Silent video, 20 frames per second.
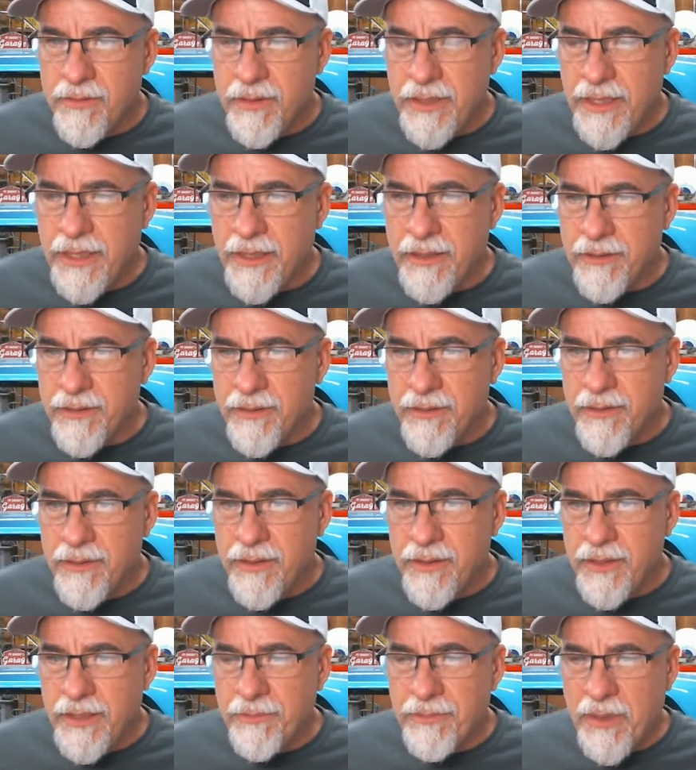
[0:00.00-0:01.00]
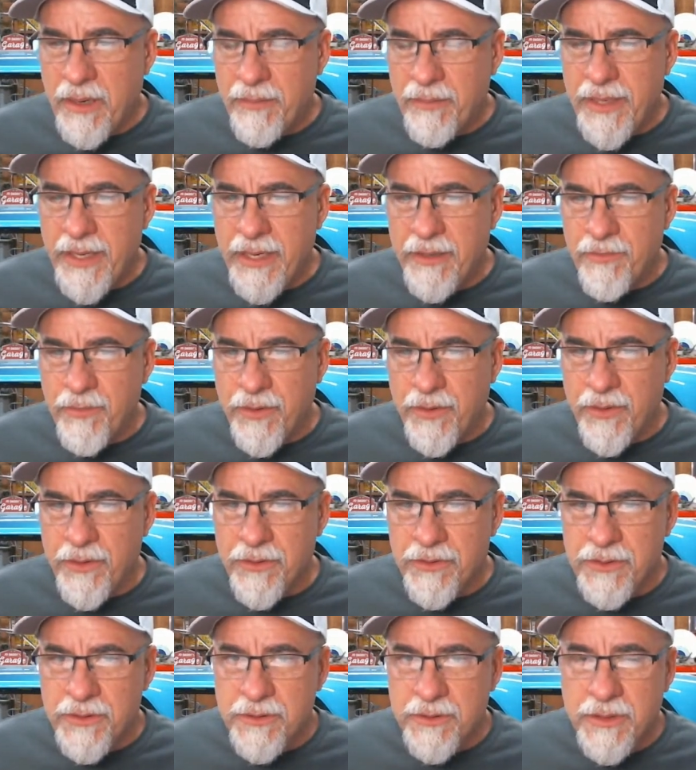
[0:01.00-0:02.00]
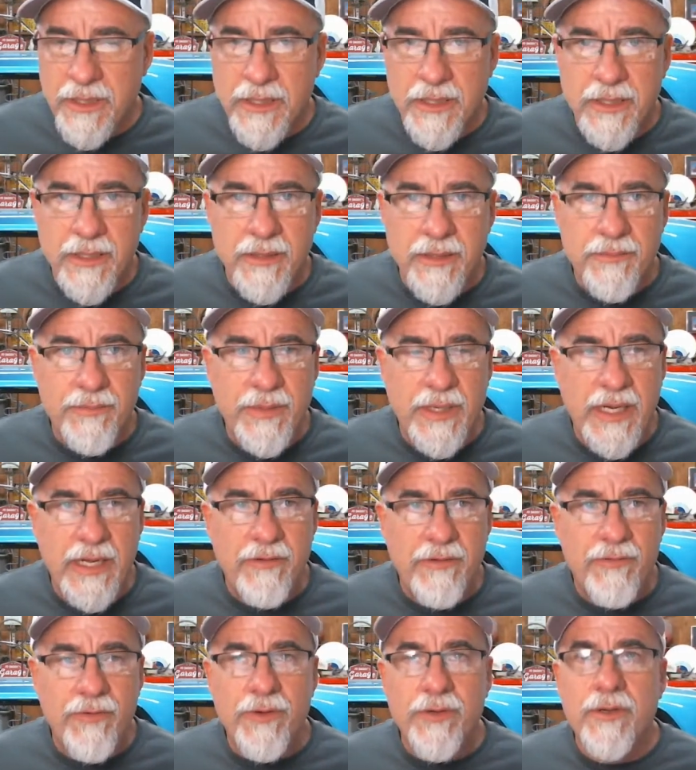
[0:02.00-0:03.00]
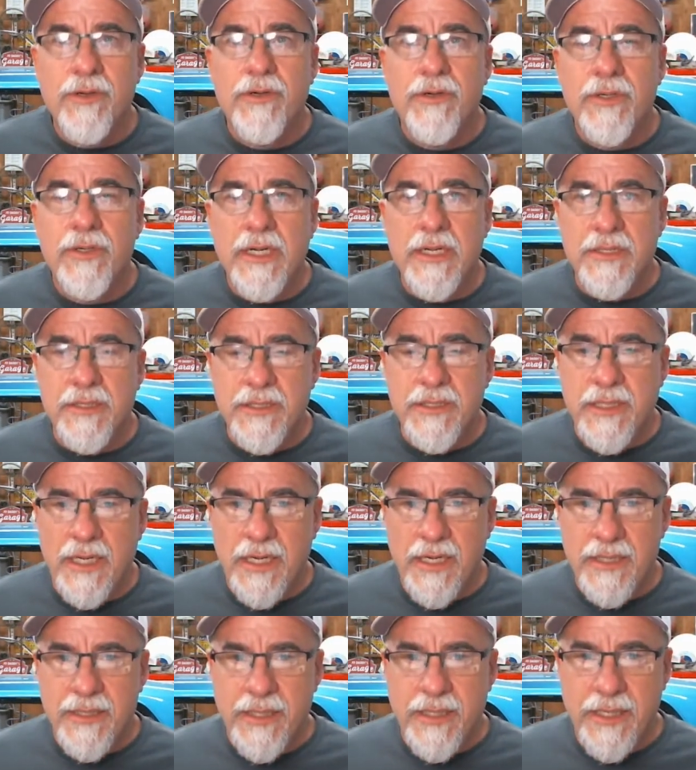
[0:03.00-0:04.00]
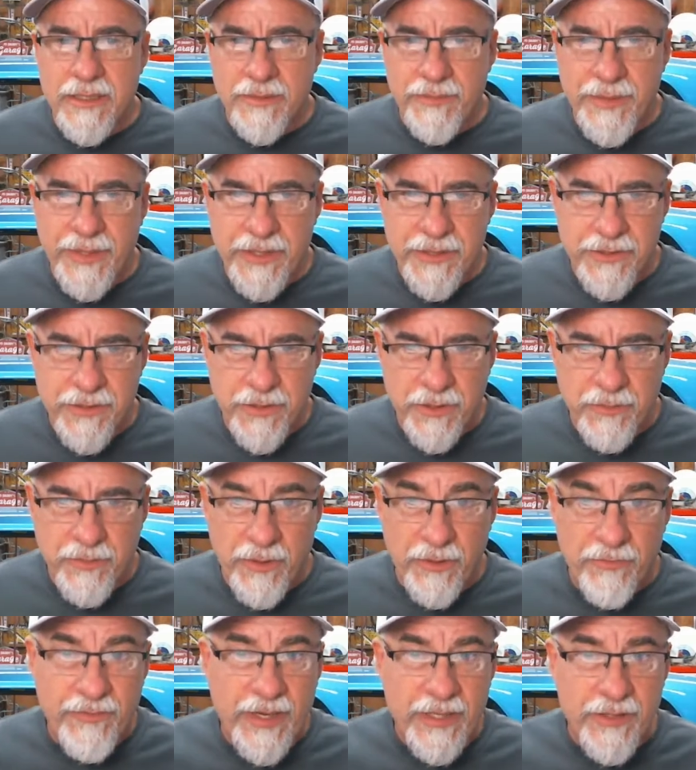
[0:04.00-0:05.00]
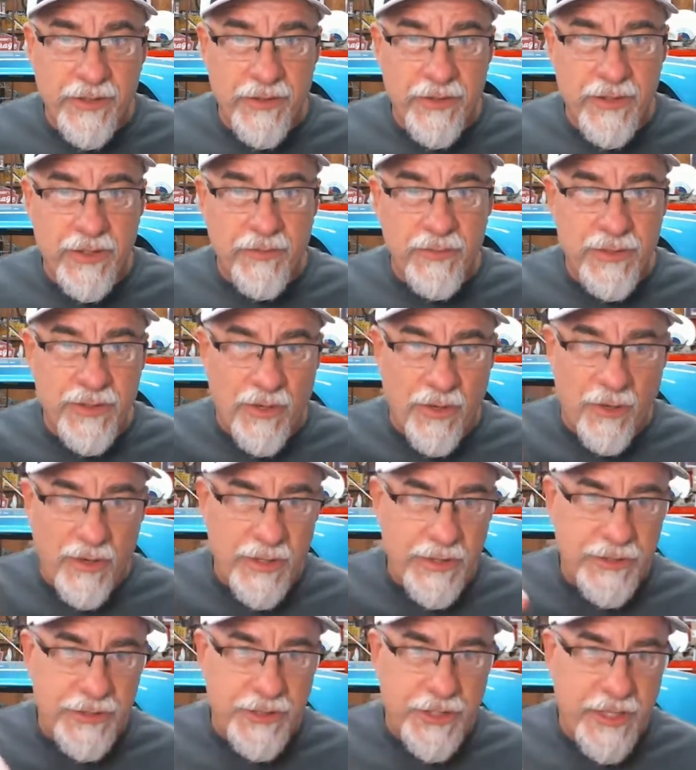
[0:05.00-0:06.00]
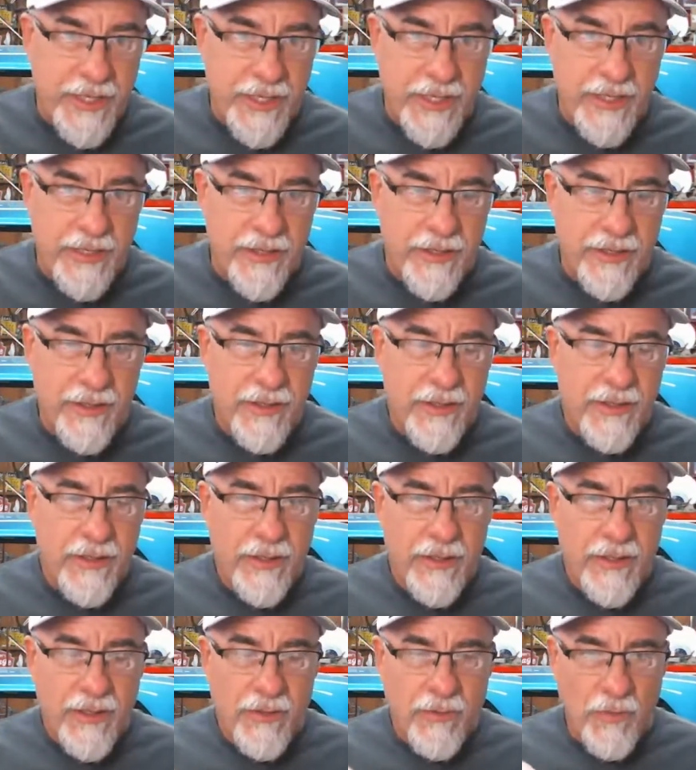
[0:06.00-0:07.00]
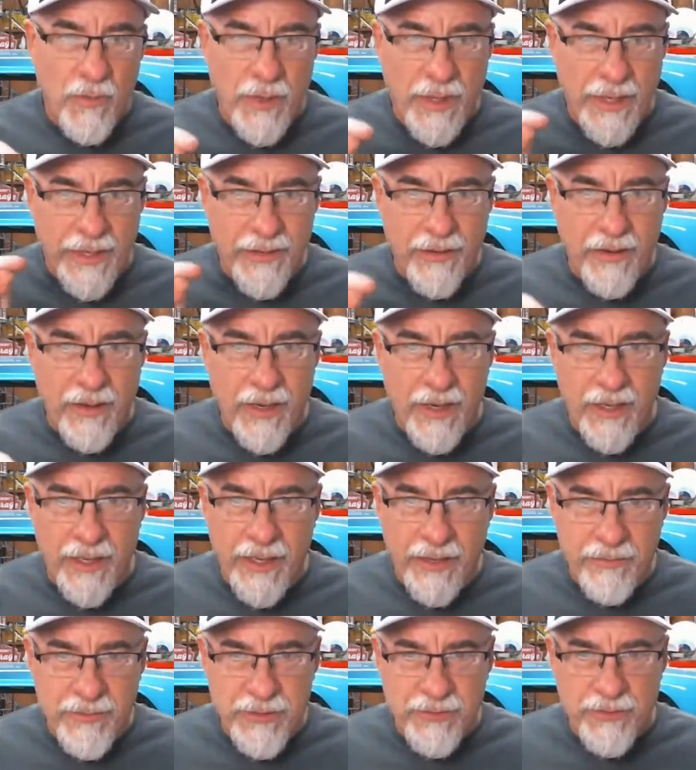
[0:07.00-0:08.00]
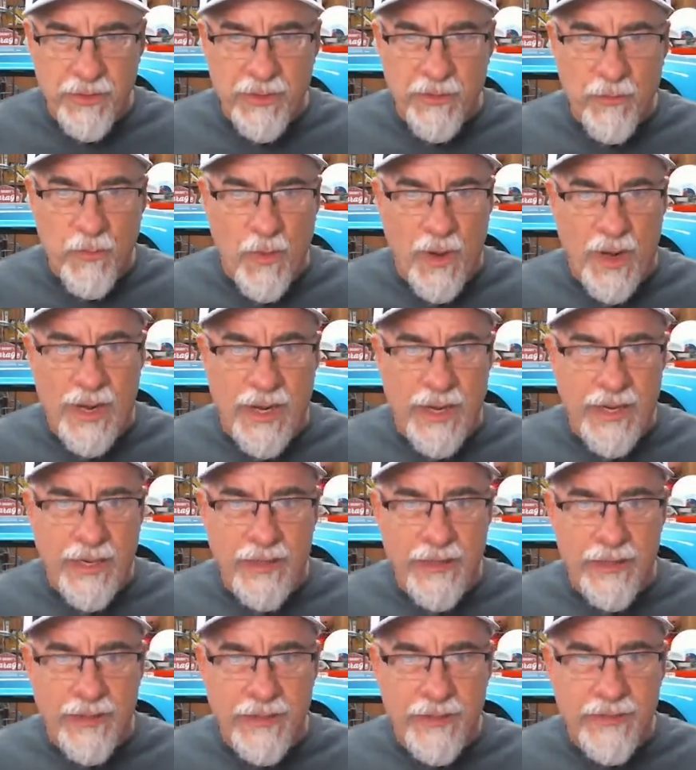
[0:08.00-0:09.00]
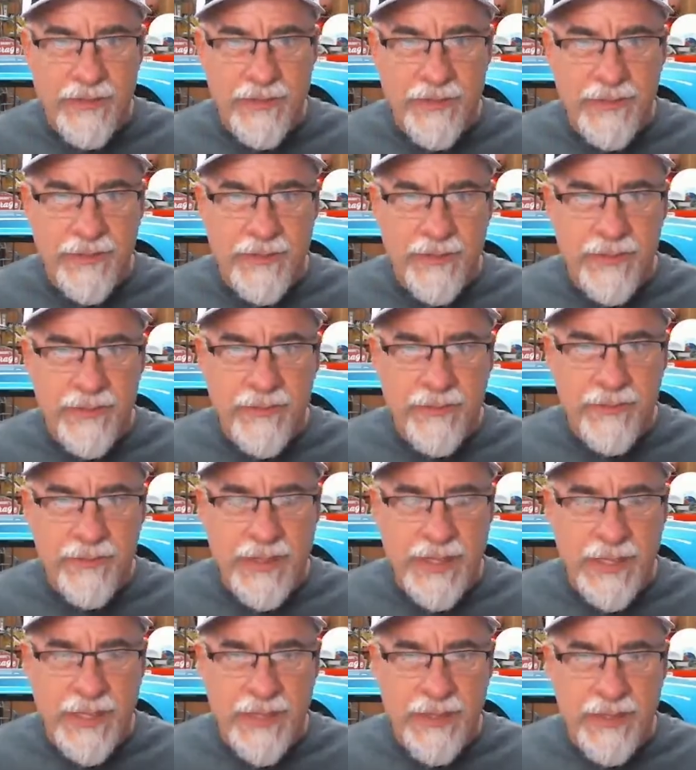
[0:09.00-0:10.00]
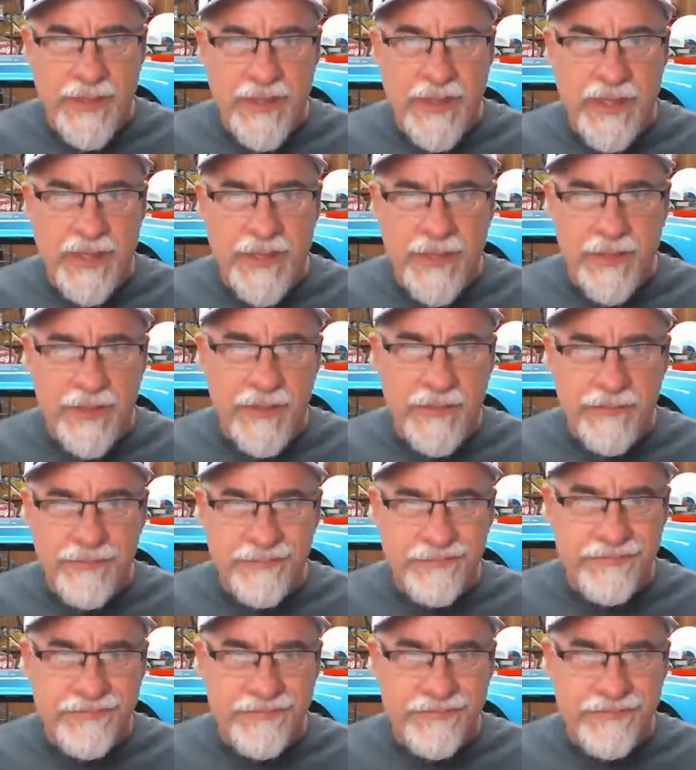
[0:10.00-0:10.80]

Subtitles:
Yeah. It probably had one of those. I have a hood outside that has a big scoop on. In fact, the hood that was on Jade when I got it, it was really wide and kind of,